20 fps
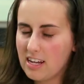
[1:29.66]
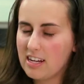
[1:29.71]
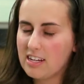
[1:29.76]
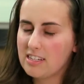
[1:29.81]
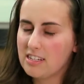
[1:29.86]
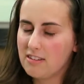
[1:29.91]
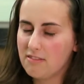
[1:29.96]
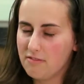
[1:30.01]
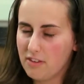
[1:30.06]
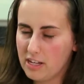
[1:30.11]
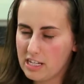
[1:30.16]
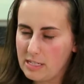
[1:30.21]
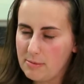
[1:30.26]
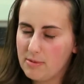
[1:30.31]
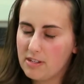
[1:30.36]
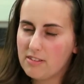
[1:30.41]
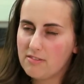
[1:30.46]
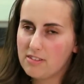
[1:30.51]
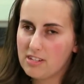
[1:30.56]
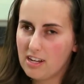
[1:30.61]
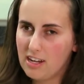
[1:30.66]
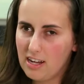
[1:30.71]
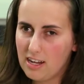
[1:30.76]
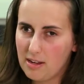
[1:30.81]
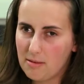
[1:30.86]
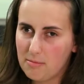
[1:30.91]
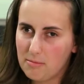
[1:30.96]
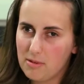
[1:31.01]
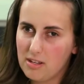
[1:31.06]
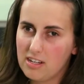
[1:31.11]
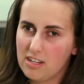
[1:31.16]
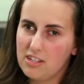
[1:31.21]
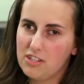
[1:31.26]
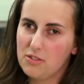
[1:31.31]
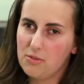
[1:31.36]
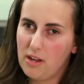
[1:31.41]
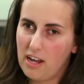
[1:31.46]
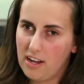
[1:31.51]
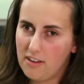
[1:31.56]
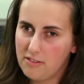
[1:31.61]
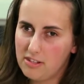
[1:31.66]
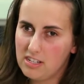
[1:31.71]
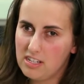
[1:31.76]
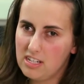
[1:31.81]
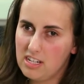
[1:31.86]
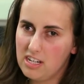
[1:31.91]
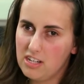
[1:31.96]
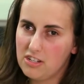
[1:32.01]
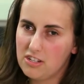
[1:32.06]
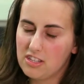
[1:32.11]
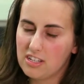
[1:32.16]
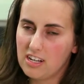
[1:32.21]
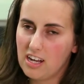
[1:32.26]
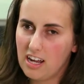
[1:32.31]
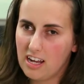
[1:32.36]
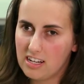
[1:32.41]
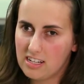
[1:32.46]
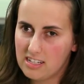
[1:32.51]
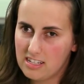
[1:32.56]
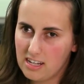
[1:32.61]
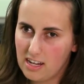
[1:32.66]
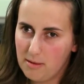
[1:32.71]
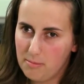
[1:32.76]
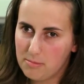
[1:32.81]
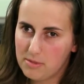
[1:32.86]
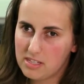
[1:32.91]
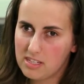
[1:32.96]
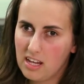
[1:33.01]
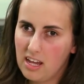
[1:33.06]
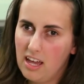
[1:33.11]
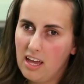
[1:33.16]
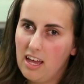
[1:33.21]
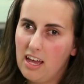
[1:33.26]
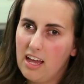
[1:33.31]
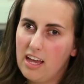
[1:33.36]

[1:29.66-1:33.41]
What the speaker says: takes an investment of time because you have to teach the concepts